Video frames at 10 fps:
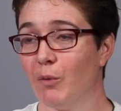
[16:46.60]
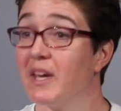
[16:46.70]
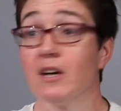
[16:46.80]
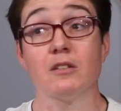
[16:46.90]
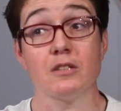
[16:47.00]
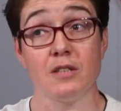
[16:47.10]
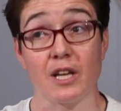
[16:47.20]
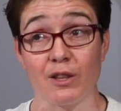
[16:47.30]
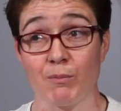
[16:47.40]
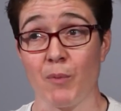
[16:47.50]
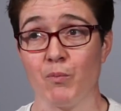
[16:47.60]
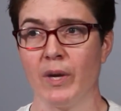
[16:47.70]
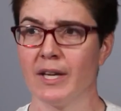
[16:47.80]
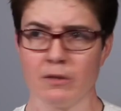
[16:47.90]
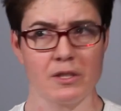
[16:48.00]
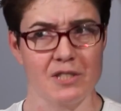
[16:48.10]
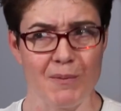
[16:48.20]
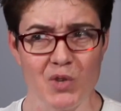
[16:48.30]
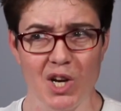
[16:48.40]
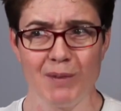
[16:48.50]
We can't do that at the moment. We can do it
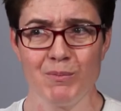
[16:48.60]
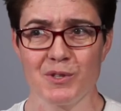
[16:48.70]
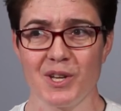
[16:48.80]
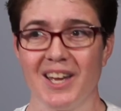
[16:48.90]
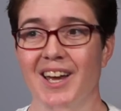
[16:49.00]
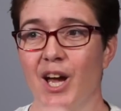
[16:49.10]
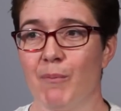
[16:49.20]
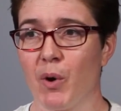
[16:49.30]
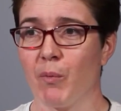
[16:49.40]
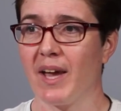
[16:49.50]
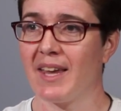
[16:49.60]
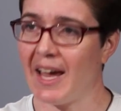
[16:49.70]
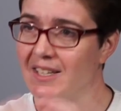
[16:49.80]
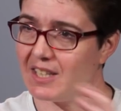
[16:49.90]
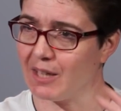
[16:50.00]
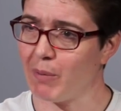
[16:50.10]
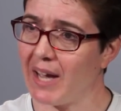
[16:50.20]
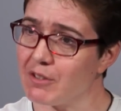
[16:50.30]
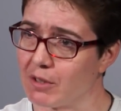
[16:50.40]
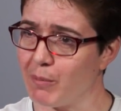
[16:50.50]
sometimes, but we're getting
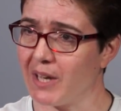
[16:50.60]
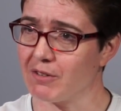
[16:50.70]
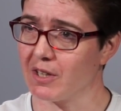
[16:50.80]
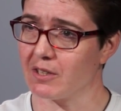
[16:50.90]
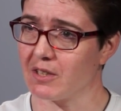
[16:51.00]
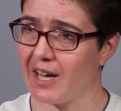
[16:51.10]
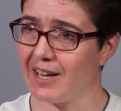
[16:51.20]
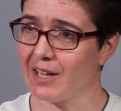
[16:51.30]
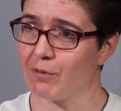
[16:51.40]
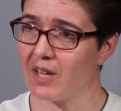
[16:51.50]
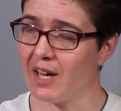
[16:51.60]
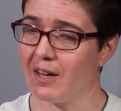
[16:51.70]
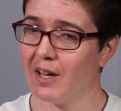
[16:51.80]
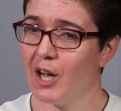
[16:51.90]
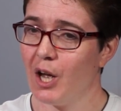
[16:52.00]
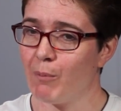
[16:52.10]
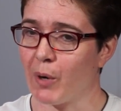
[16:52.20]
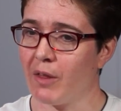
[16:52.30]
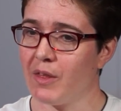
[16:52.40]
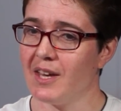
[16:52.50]
better and better understanding of that.
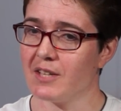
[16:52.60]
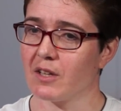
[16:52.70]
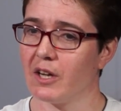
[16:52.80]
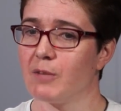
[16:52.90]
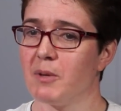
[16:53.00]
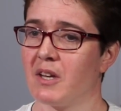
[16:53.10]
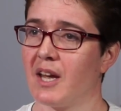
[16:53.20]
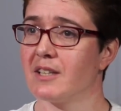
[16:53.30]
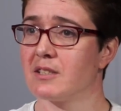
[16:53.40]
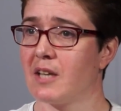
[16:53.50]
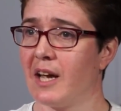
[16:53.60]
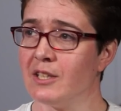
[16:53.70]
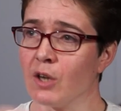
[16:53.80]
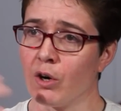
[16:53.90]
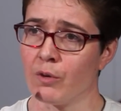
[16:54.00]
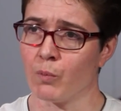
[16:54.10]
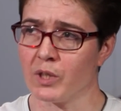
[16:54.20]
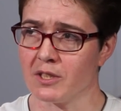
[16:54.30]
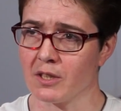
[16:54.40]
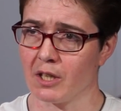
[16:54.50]
But I think it's going to be the next stage on,
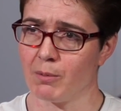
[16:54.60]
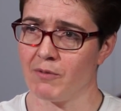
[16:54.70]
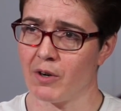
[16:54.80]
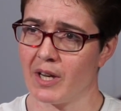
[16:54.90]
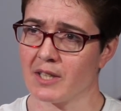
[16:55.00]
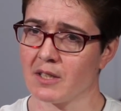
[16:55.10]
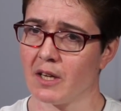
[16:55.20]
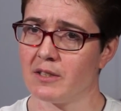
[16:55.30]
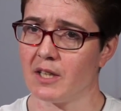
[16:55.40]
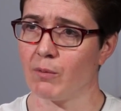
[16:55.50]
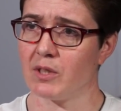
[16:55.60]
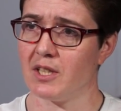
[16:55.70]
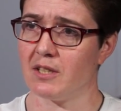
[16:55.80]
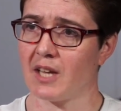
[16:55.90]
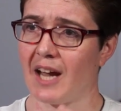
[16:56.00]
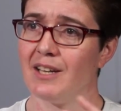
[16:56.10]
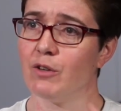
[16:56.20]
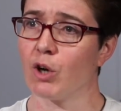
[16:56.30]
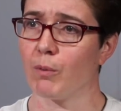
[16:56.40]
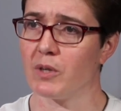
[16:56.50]
which is going to be very exciting, which is, can
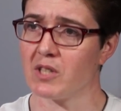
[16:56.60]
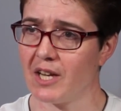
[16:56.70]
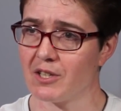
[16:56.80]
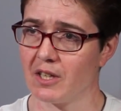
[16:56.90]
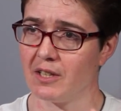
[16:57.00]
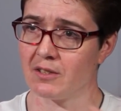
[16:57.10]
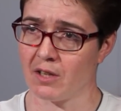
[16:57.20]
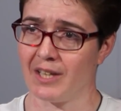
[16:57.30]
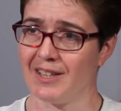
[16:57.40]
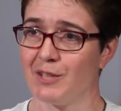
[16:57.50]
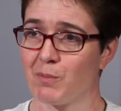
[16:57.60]
you computationally design these